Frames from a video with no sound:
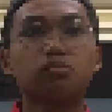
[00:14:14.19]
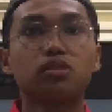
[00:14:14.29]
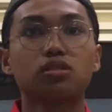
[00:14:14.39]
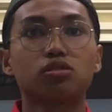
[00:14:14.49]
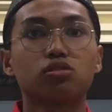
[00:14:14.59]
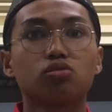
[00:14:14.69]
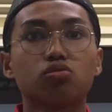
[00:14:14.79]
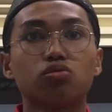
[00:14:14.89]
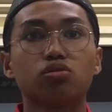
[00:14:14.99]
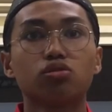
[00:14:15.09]
is to
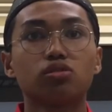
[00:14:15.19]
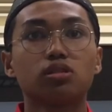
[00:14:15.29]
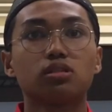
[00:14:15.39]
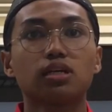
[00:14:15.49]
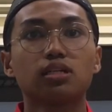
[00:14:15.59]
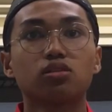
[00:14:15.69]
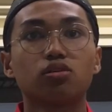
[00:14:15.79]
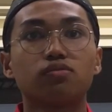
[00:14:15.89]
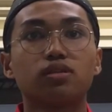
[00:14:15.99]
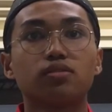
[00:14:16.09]
use the size
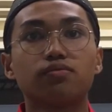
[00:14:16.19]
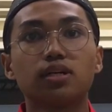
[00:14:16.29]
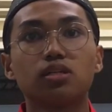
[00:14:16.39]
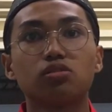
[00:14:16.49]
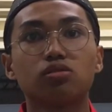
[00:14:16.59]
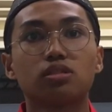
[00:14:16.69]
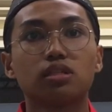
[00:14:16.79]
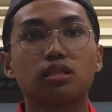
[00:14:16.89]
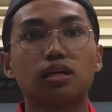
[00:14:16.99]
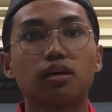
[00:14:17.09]
of the file
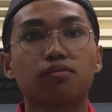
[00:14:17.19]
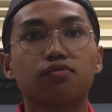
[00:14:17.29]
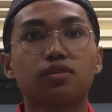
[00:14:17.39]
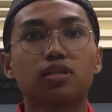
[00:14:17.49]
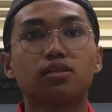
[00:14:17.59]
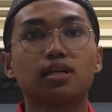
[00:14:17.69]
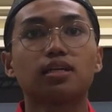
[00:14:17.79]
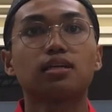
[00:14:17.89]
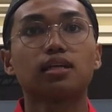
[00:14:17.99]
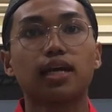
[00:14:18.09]
using
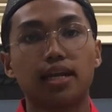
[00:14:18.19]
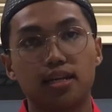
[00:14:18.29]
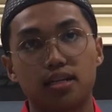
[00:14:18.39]
ft_run_cat.